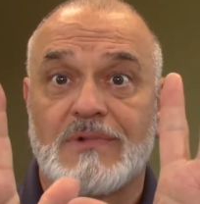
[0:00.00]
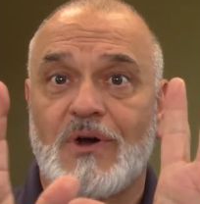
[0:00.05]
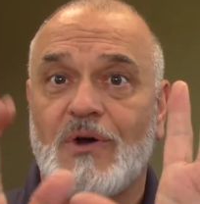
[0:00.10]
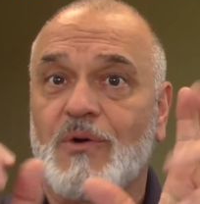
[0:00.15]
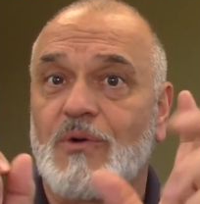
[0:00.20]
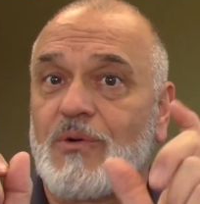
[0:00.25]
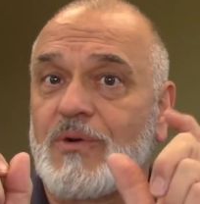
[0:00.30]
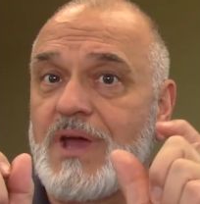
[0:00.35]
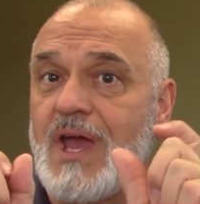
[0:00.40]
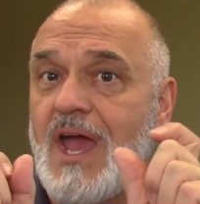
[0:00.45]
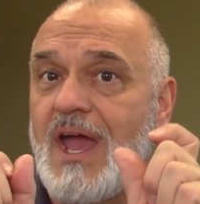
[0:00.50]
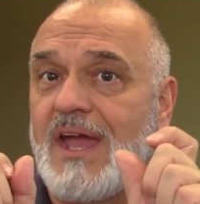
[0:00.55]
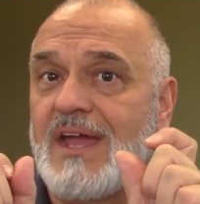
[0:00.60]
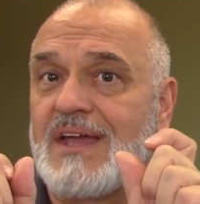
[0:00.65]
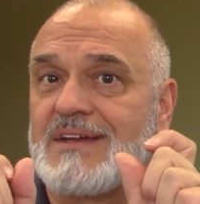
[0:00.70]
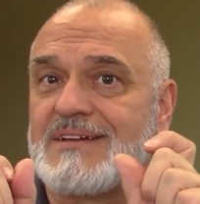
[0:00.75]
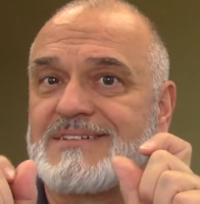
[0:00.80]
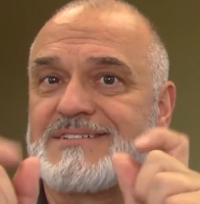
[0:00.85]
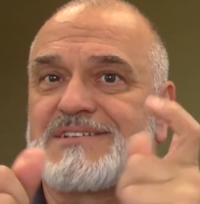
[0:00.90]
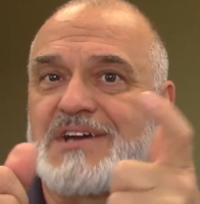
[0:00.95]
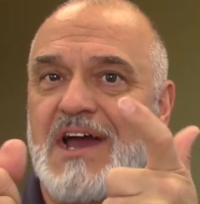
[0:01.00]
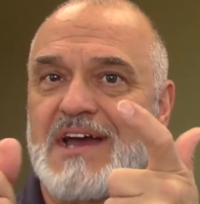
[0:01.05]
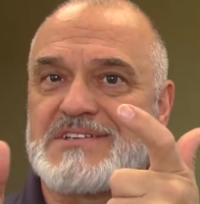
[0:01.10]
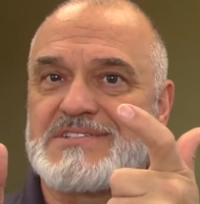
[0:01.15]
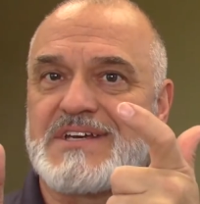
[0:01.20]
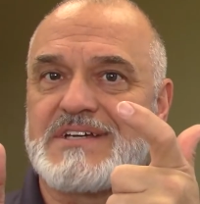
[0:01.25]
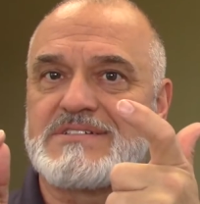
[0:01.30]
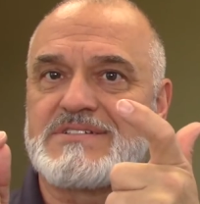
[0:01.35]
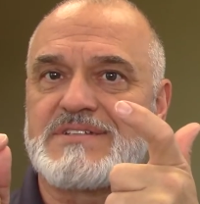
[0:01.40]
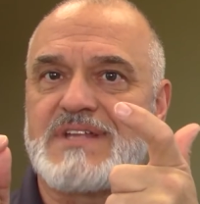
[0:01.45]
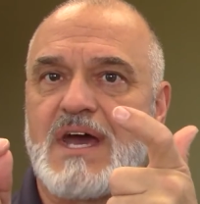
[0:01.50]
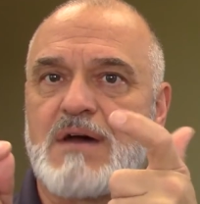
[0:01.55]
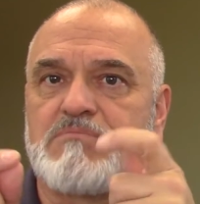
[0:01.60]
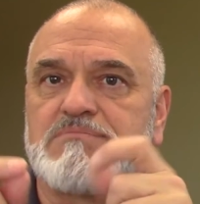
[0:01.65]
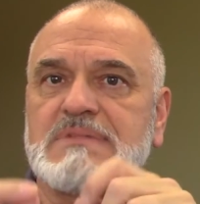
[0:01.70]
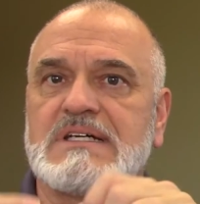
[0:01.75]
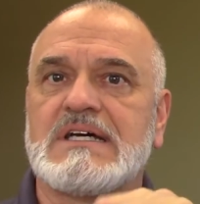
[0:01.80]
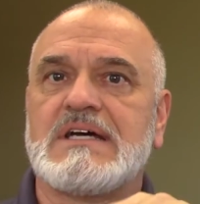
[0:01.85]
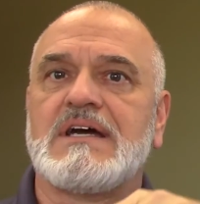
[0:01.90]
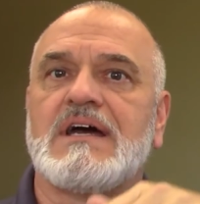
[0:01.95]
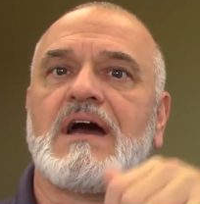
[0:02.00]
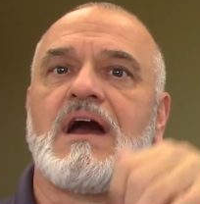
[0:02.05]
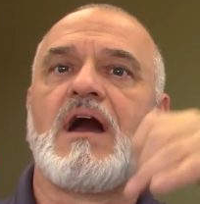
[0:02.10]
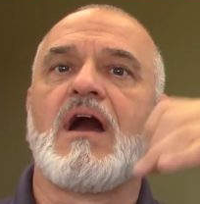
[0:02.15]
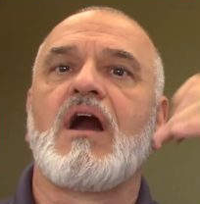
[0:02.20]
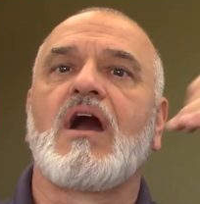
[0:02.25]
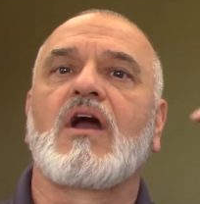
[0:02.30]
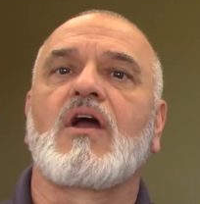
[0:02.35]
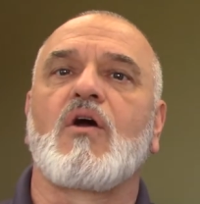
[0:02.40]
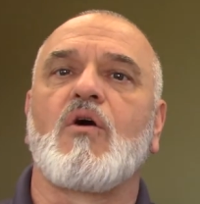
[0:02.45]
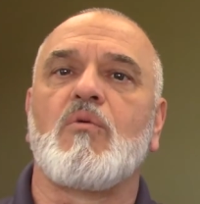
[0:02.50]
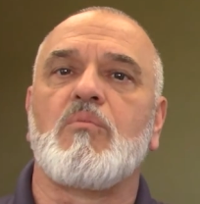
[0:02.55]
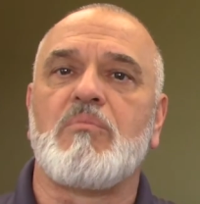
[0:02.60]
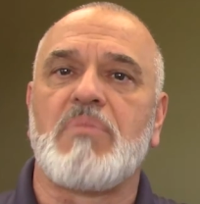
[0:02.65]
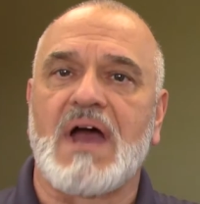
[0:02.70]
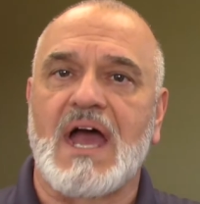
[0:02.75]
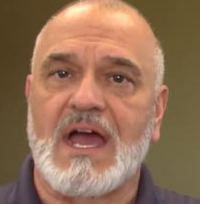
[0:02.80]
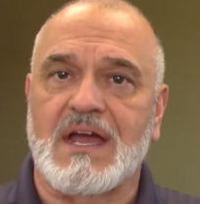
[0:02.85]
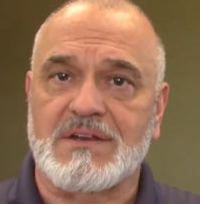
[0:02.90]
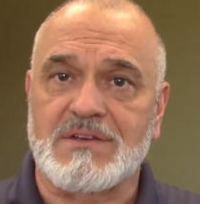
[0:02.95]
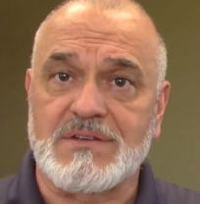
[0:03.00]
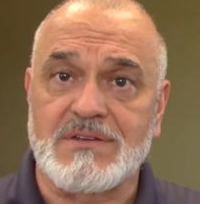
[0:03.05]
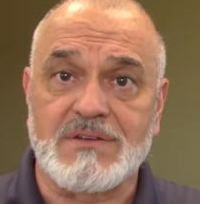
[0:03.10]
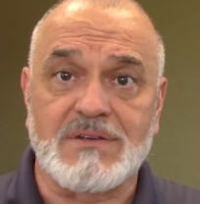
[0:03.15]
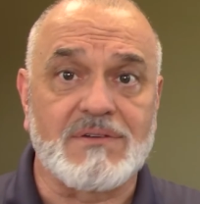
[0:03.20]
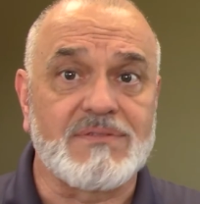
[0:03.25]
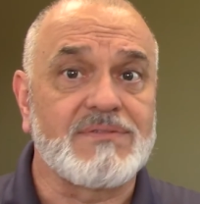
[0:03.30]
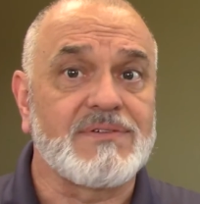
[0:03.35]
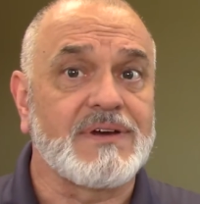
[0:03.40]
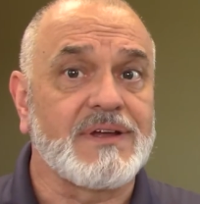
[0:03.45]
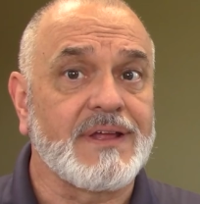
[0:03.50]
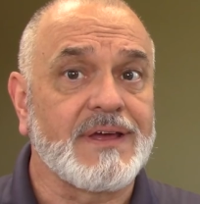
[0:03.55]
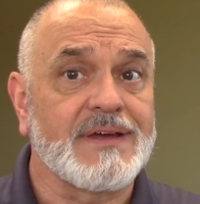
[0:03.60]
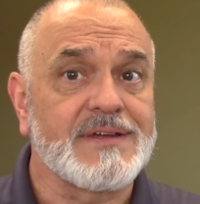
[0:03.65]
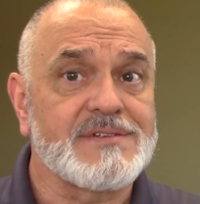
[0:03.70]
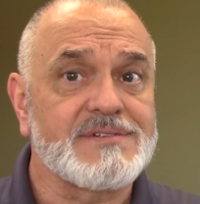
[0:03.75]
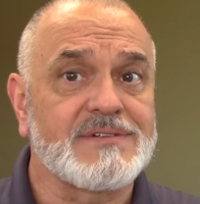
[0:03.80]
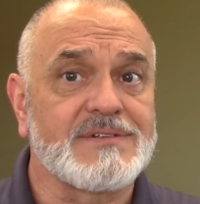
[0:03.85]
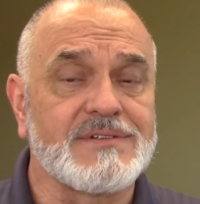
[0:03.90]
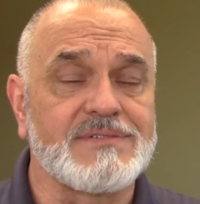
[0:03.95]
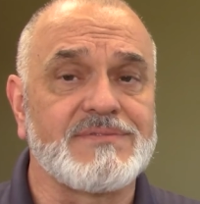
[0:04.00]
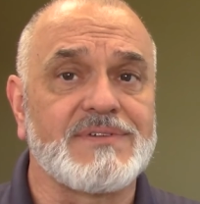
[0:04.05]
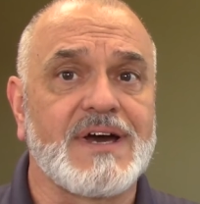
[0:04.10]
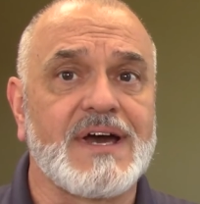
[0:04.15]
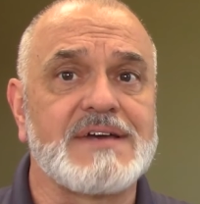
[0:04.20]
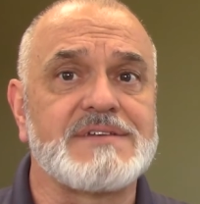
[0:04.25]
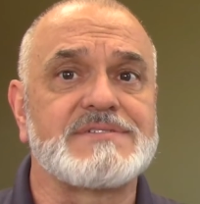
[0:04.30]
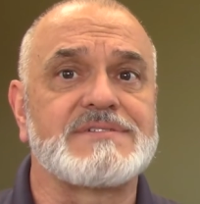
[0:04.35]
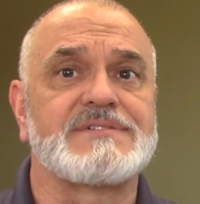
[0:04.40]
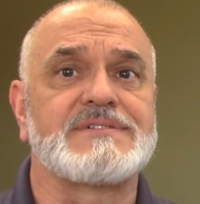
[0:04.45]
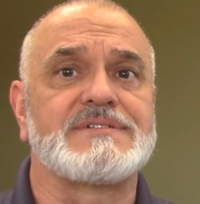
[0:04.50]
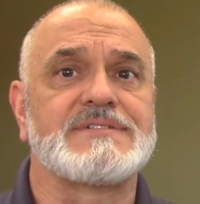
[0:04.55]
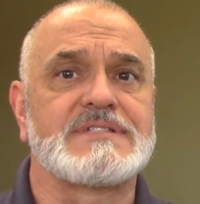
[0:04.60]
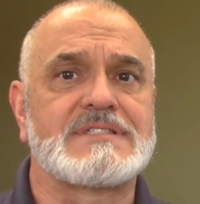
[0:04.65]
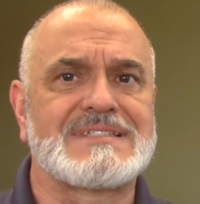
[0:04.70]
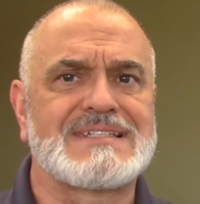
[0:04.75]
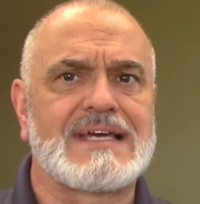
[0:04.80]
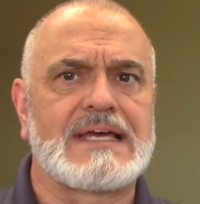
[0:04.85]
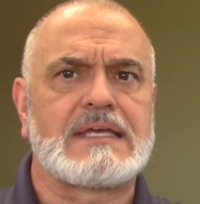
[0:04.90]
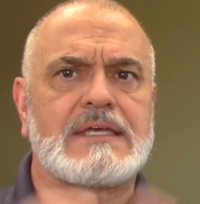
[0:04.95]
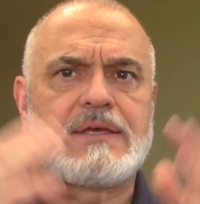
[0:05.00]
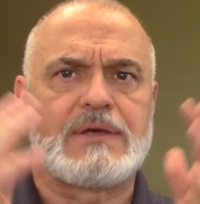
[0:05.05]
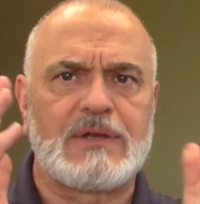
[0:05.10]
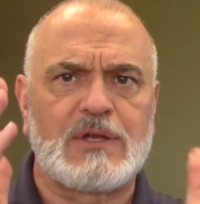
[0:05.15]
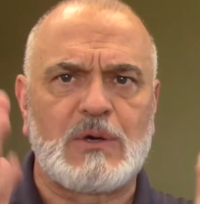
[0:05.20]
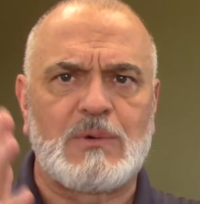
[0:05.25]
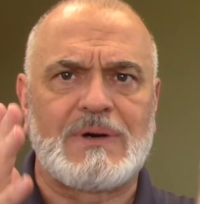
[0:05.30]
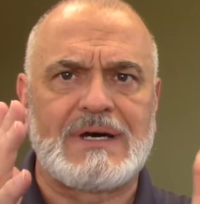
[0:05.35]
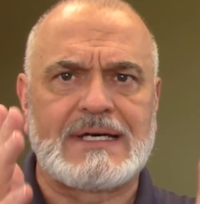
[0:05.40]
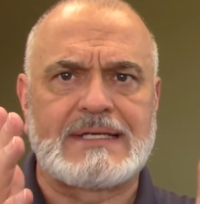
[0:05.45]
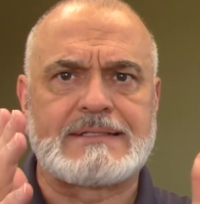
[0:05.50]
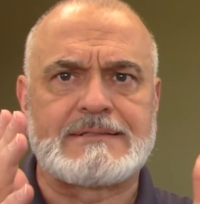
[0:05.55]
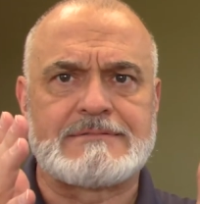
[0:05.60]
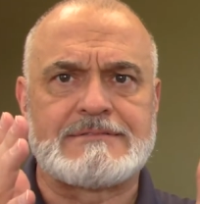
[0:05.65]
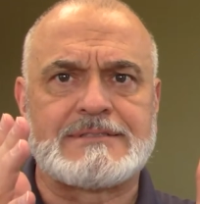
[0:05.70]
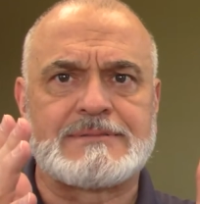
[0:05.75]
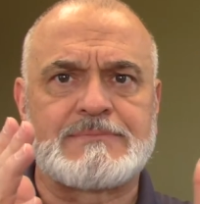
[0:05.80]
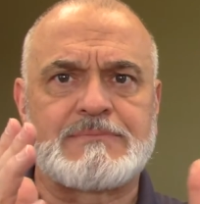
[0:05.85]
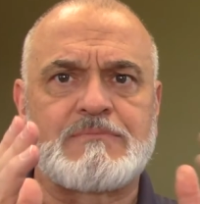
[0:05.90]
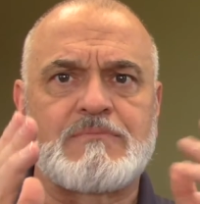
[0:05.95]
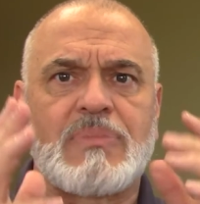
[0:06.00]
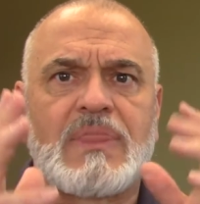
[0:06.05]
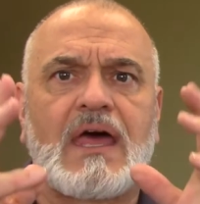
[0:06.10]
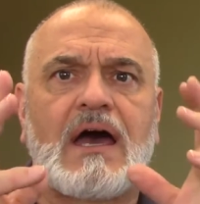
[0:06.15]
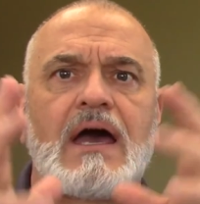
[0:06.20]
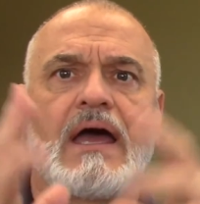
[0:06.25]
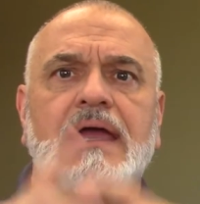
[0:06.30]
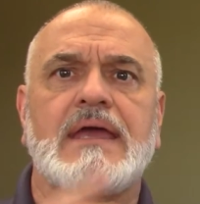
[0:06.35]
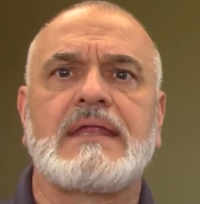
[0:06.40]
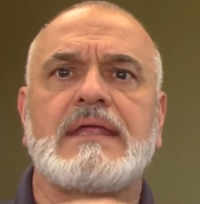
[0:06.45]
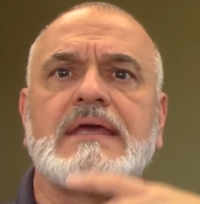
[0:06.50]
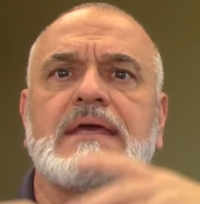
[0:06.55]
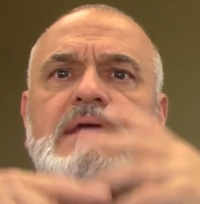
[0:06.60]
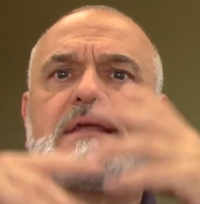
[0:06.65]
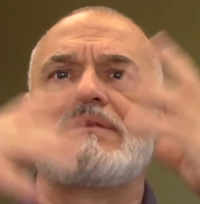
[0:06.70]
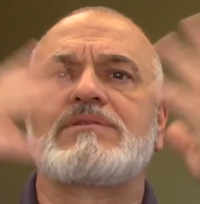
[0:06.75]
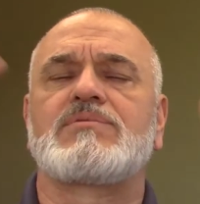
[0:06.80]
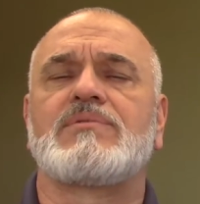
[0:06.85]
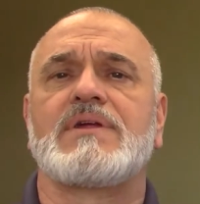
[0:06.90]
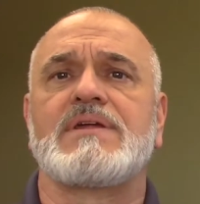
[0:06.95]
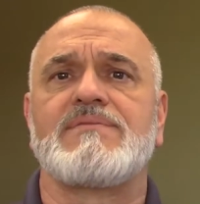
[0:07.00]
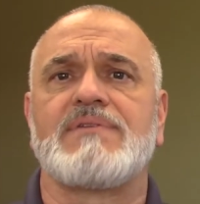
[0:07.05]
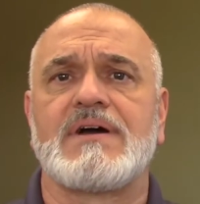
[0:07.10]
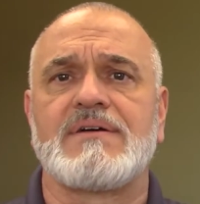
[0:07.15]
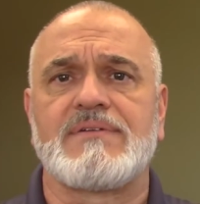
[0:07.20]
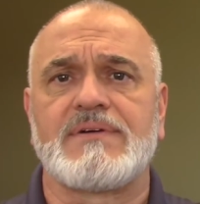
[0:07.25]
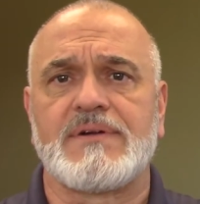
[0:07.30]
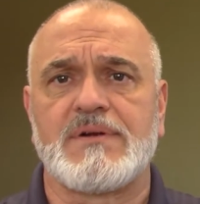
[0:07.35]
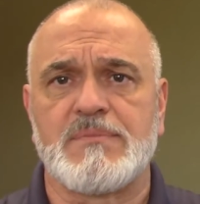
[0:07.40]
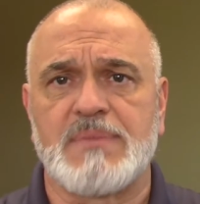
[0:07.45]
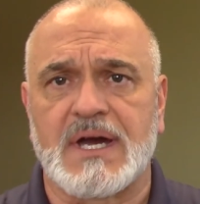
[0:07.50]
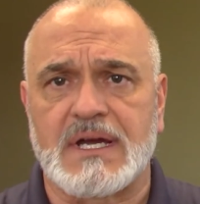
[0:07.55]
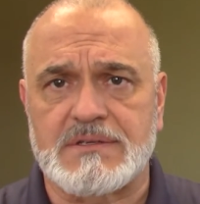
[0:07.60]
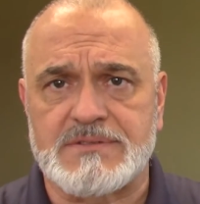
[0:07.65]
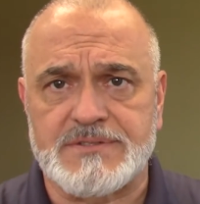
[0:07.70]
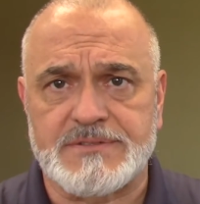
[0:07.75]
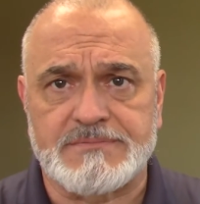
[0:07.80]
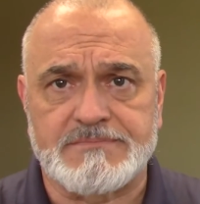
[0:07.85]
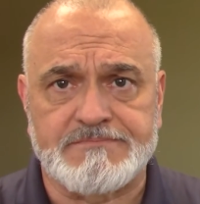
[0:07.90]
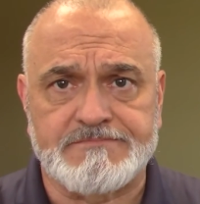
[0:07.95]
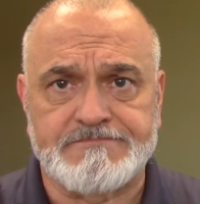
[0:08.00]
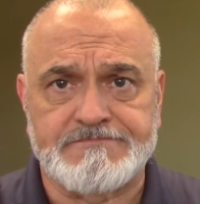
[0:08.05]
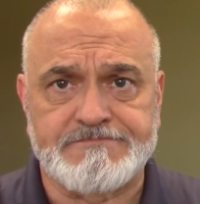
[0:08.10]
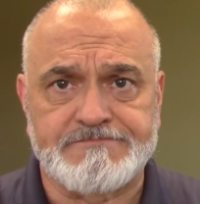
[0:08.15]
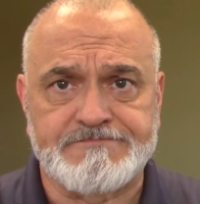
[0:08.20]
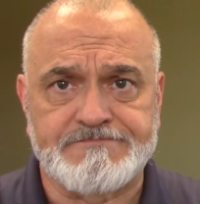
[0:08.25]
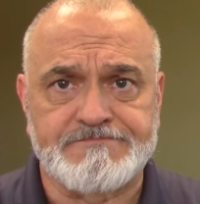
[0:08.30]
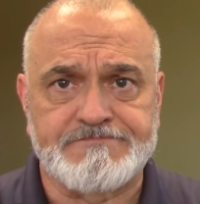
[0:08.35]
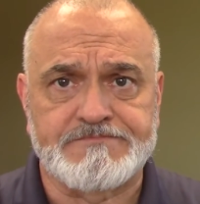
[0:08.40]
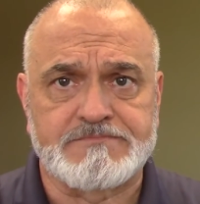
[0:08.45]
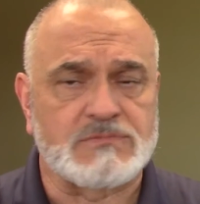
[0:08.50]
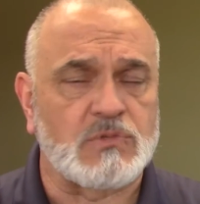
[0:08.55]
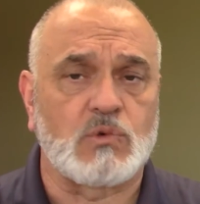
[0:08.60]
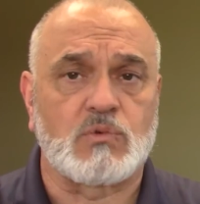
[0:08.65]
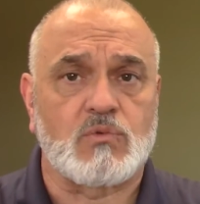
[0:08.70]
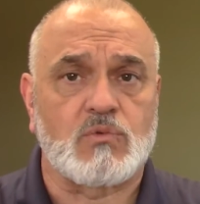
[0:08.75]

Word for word: Okay, Kaizen step, go back to your financial advisor and say, you know what, I need 2,500 bucks or,